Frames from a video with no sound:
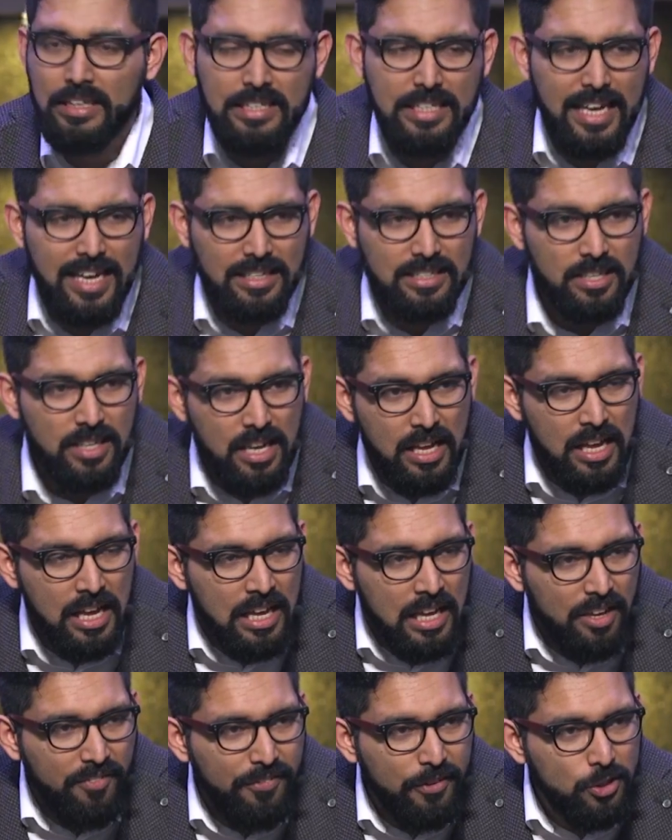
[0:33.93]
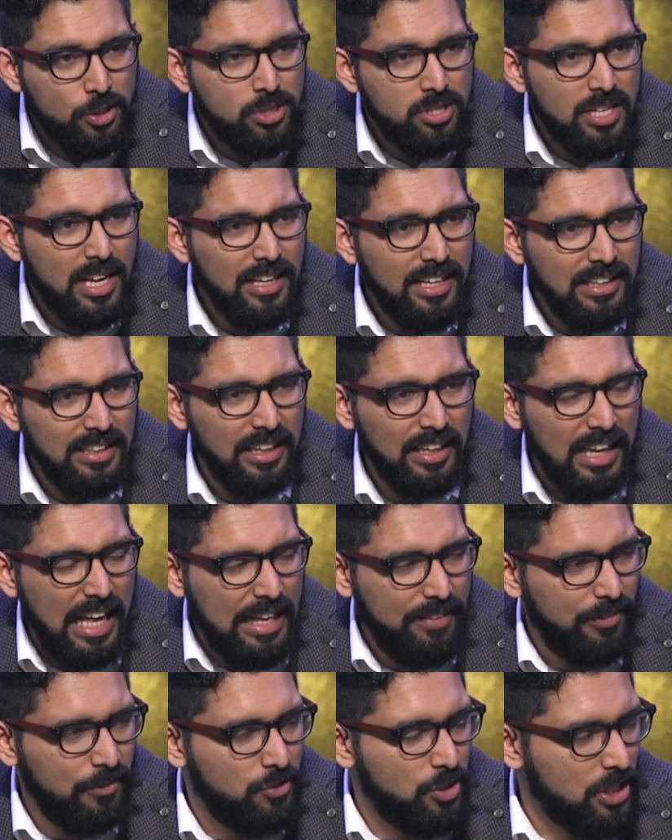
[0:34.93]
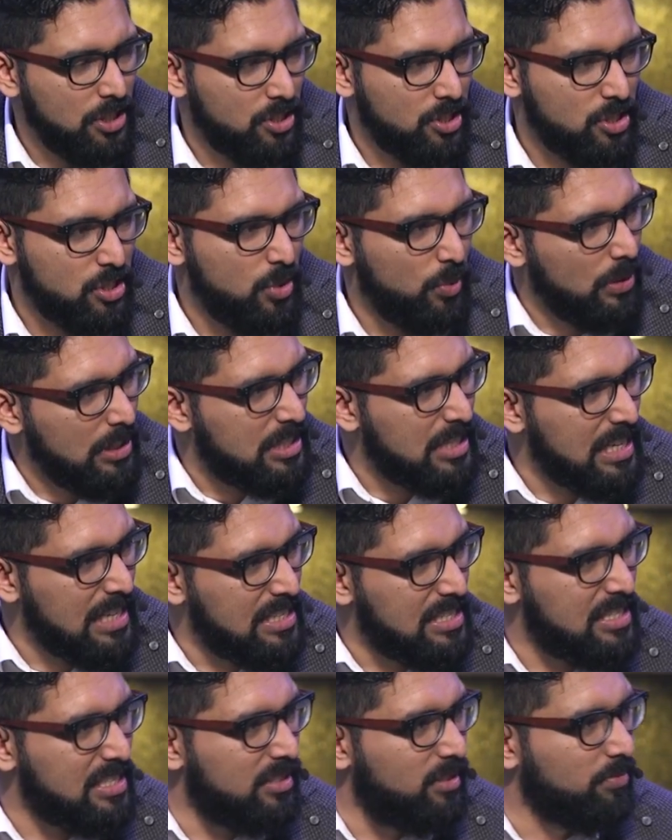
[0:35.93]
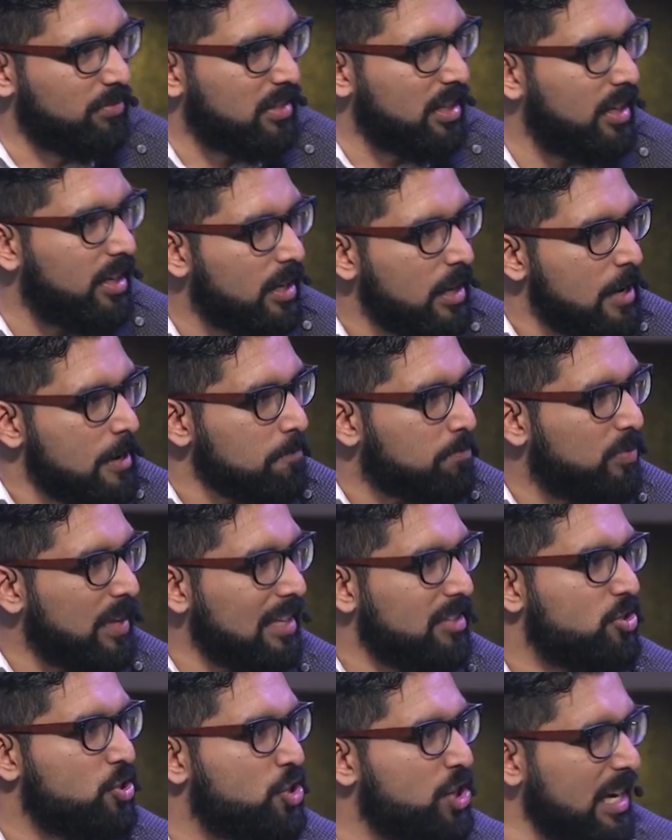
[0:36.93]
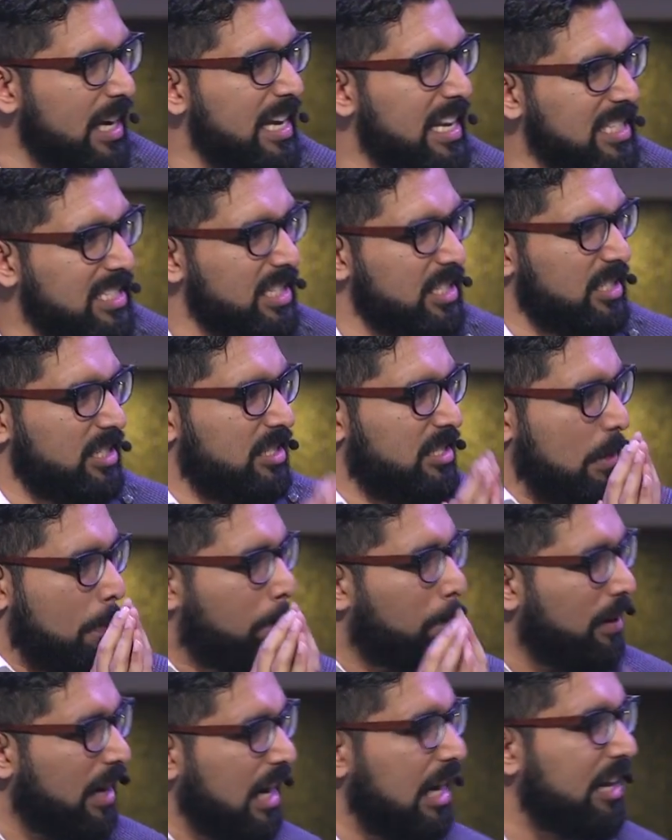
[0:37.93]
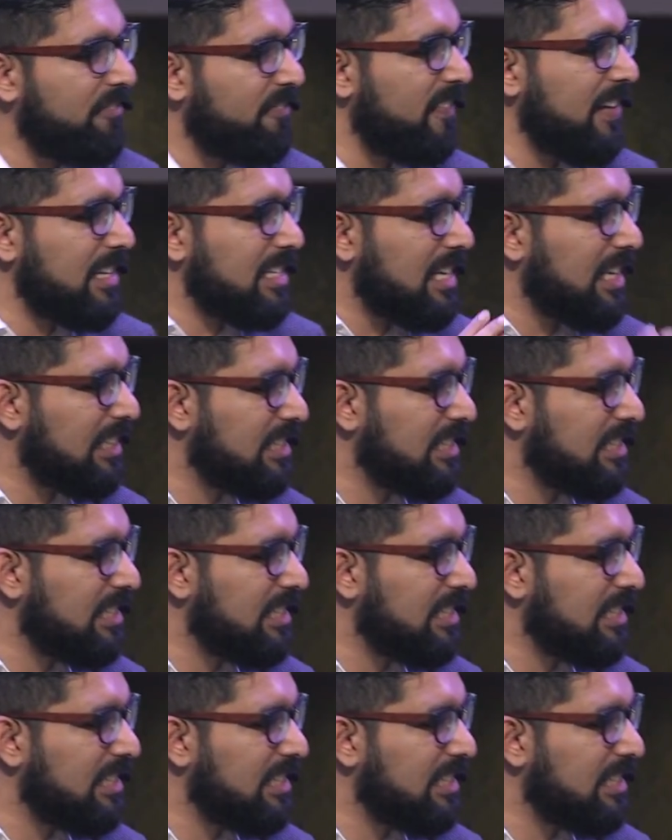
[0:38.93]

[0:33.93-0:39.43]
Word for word: Yet, if you study the life of Jesus, you will see something that Jesus is a perfect